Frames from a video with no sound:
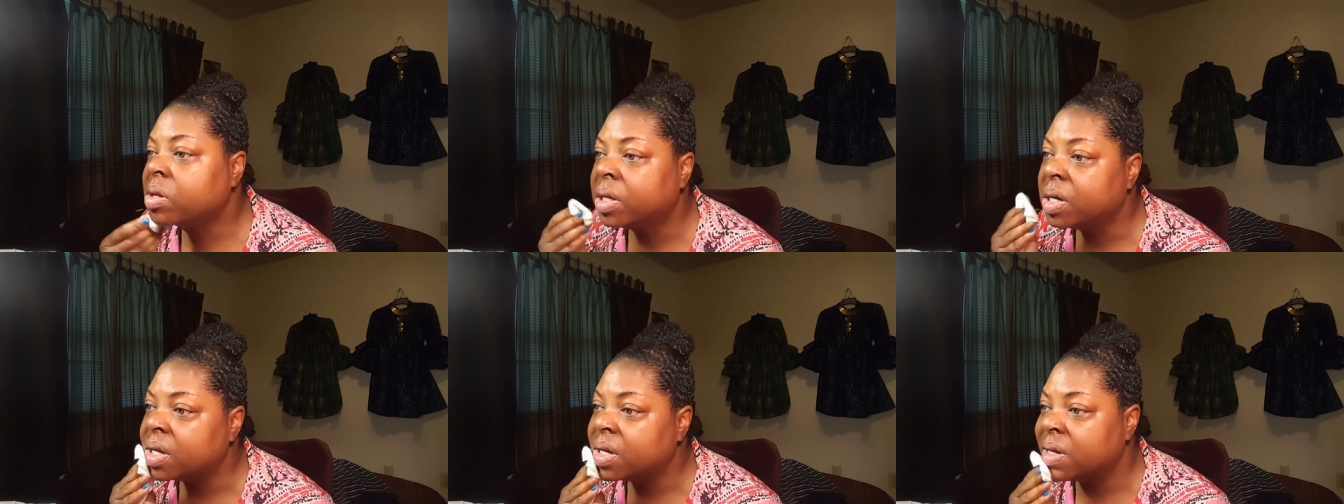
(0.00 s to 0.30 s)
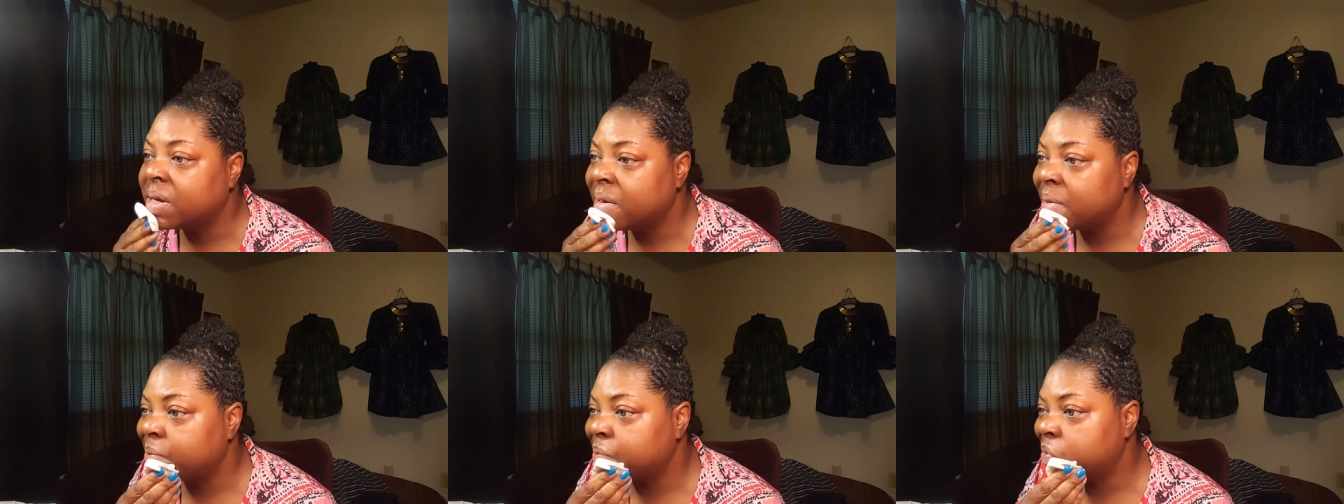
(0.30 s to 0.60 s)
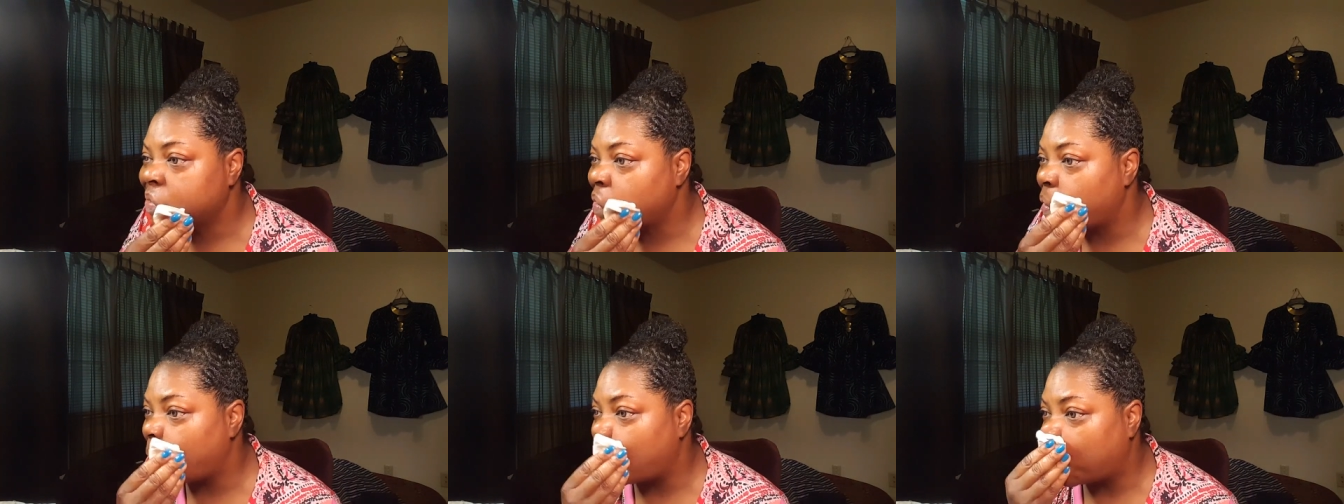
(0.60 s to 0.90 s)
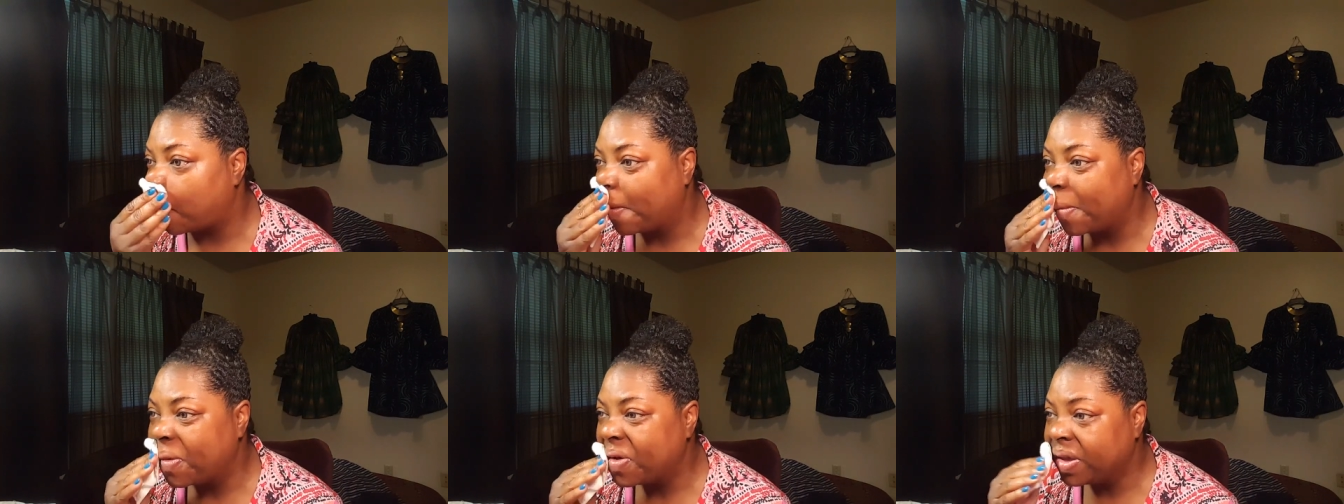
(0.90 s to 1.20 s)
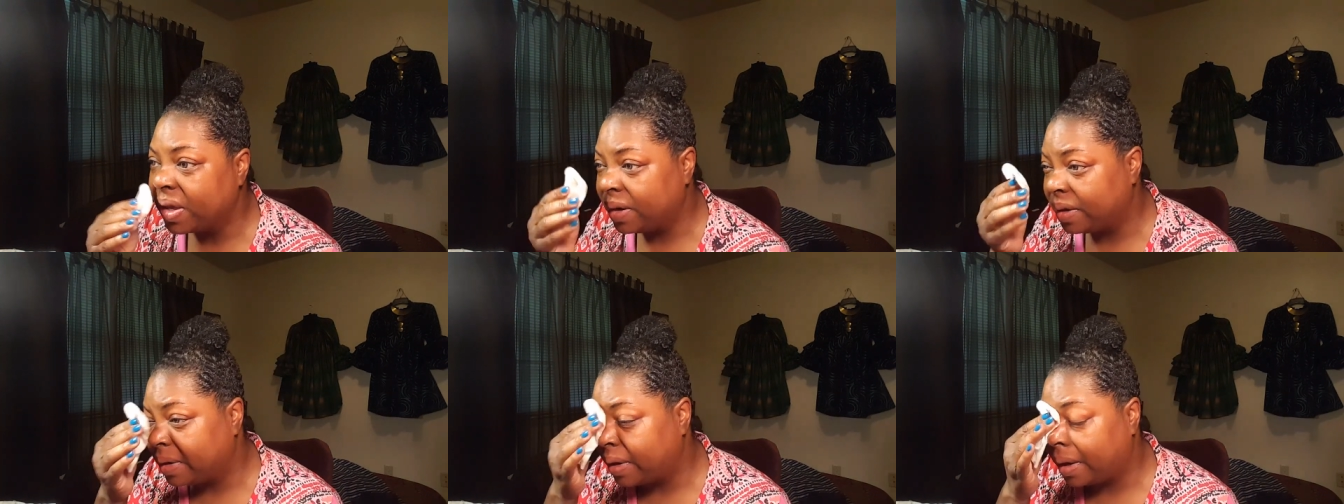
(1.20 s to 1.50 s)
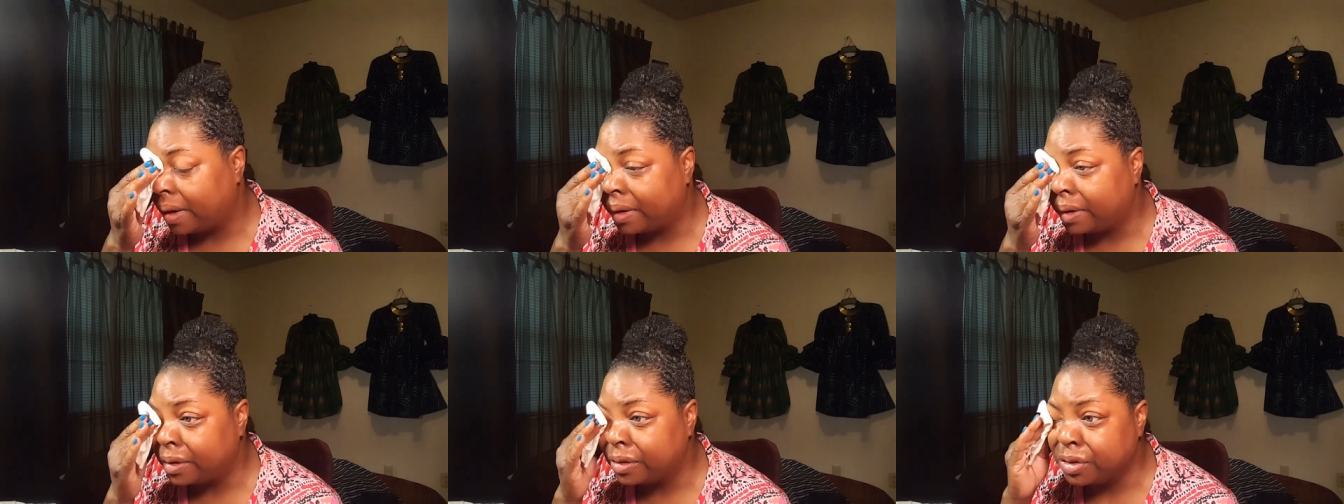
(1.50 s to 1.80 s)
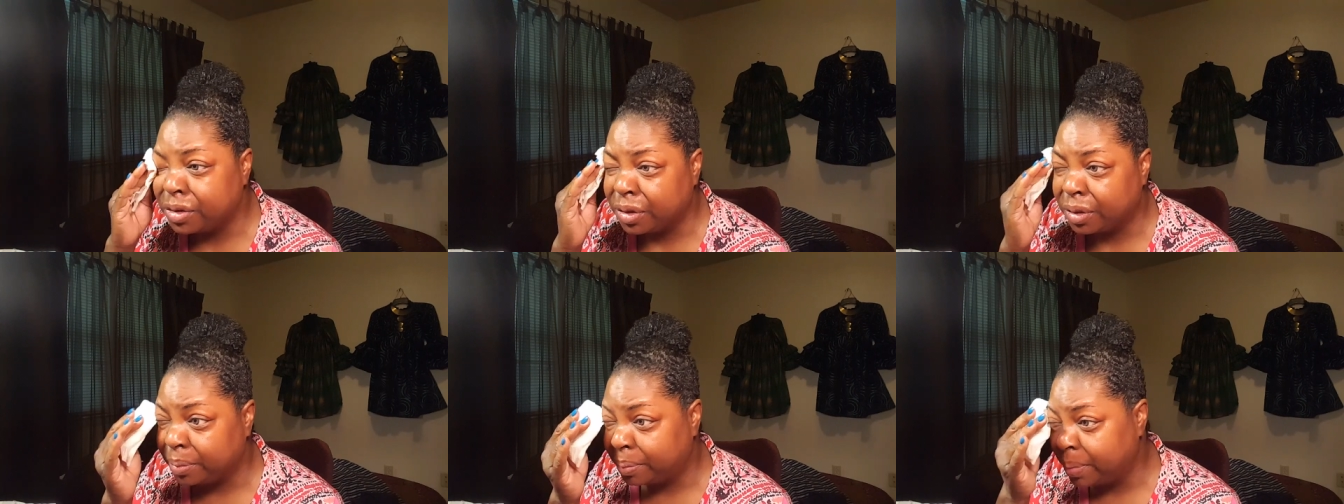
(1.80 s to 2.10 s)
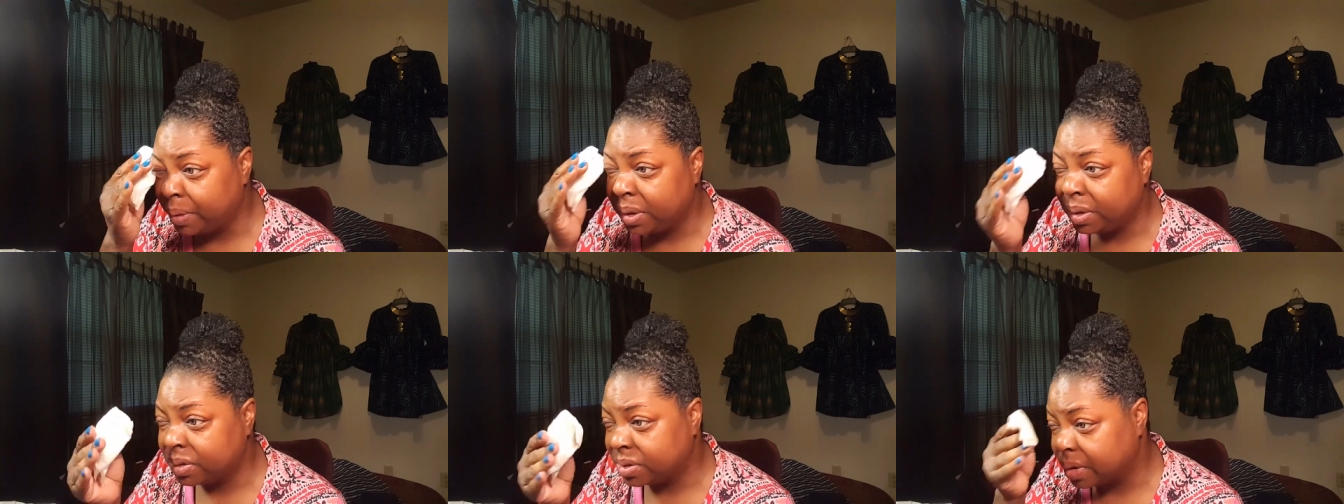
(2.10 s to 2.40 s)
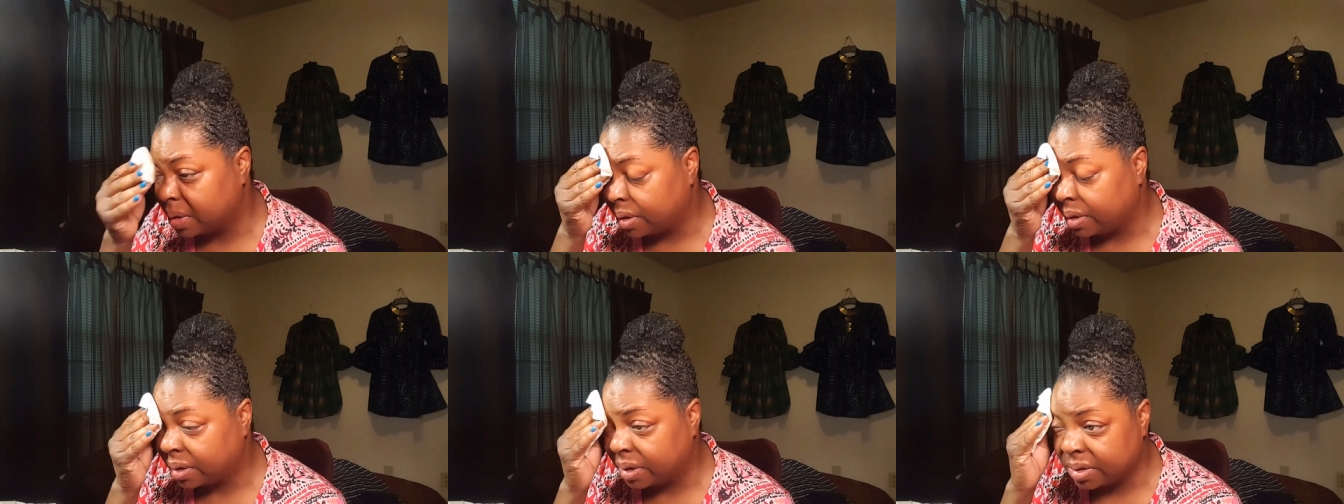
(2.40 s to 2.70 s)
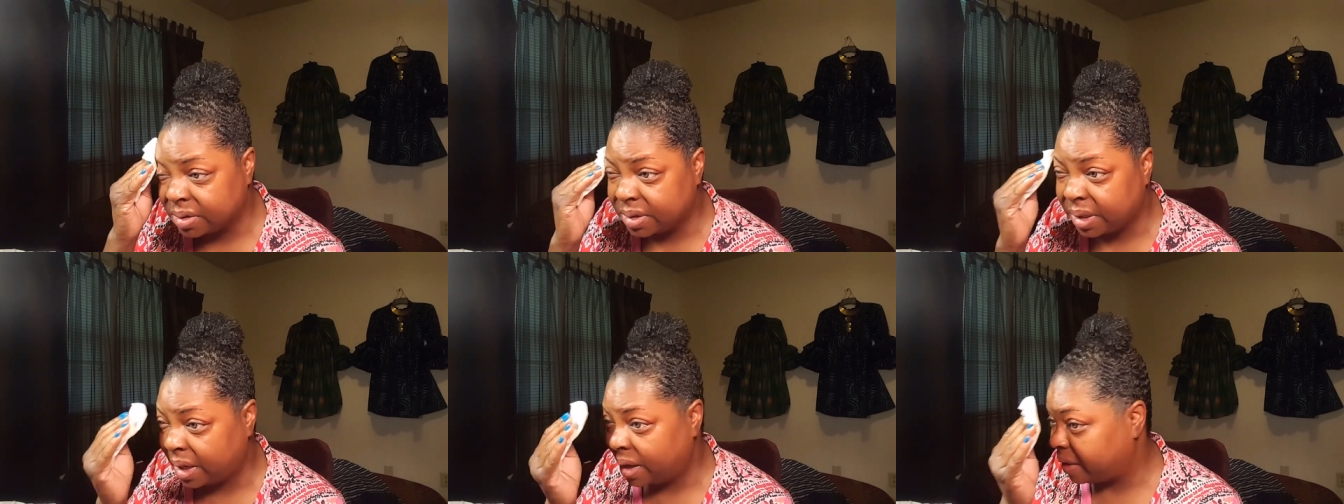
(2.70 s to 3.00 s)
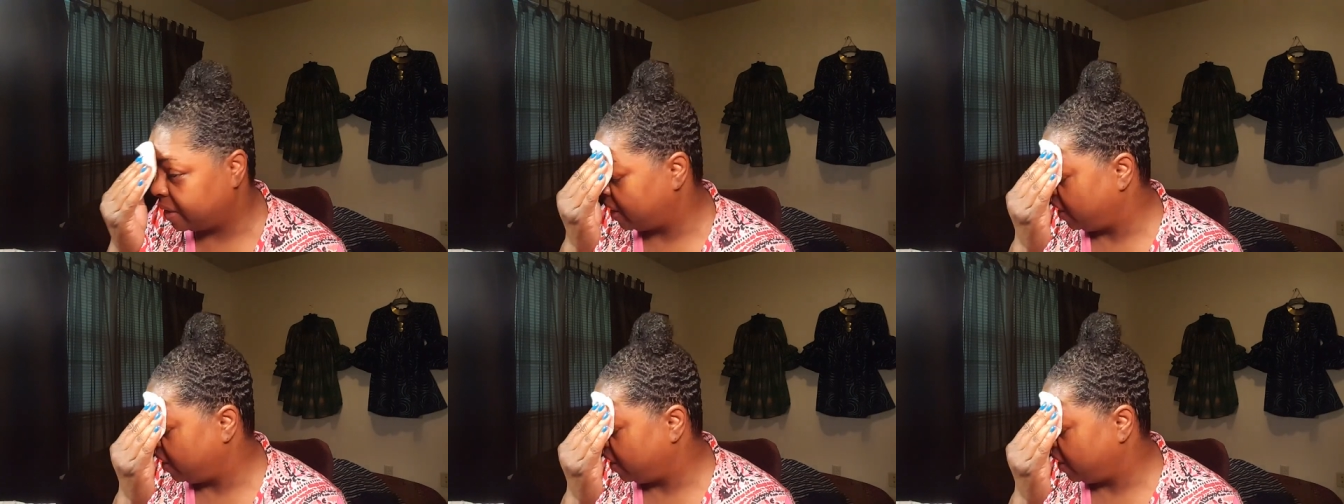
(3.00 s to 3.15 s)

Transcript: Get a jump start on getting down there to the beach, honey, because they,